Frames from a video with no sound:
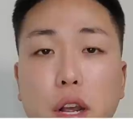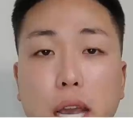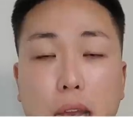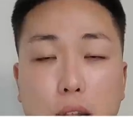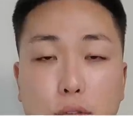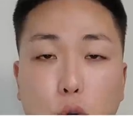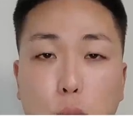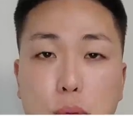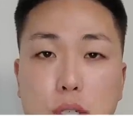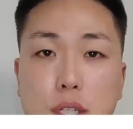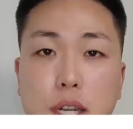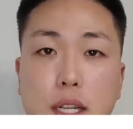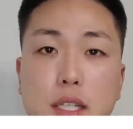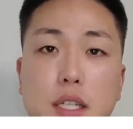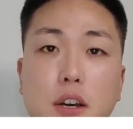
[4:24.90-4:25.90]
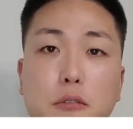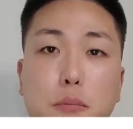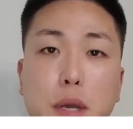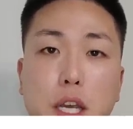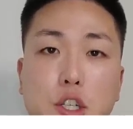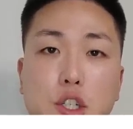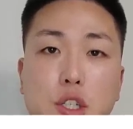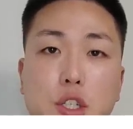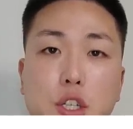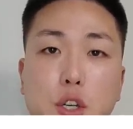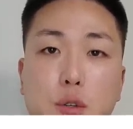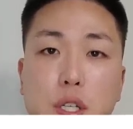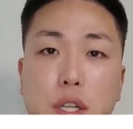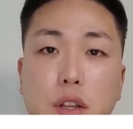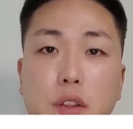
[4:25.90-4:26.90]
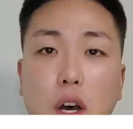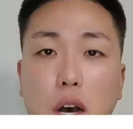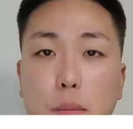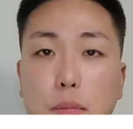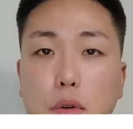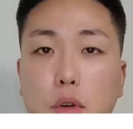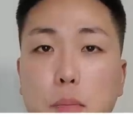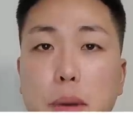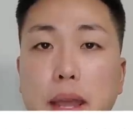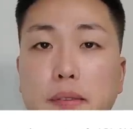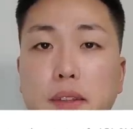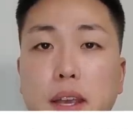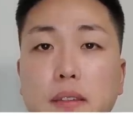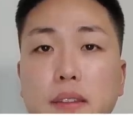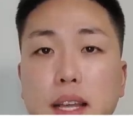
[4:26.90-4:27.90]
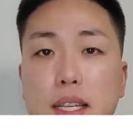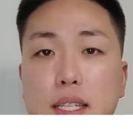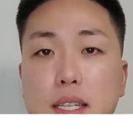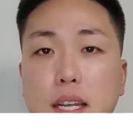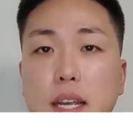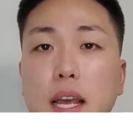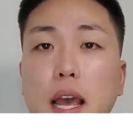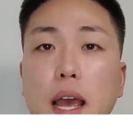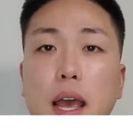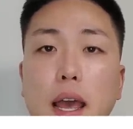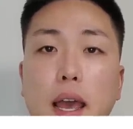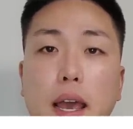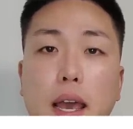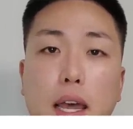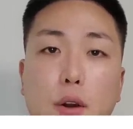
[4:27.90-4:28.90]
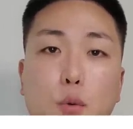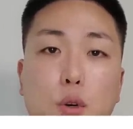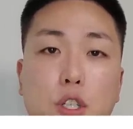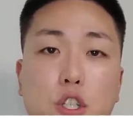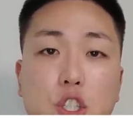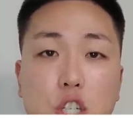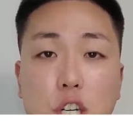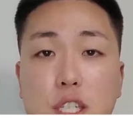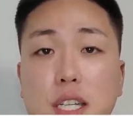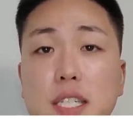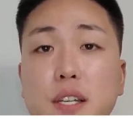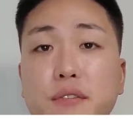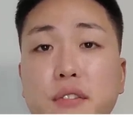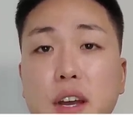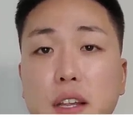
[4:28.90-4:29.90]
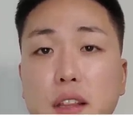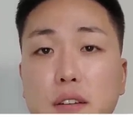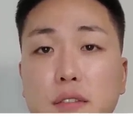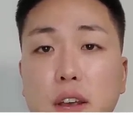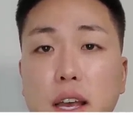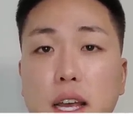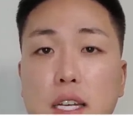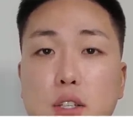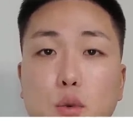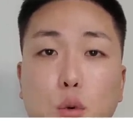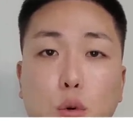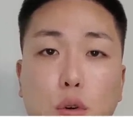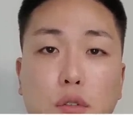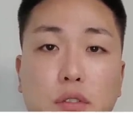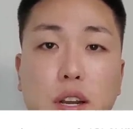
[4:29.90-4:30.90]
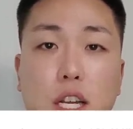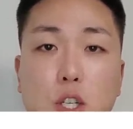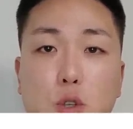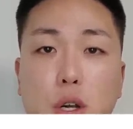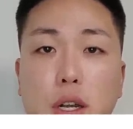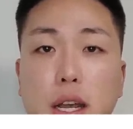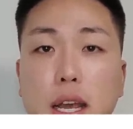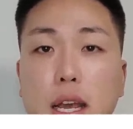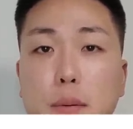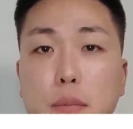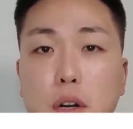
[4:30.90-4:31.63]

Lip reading: 84% of patients using the topical maintained density and was just as effective as oral finasteride and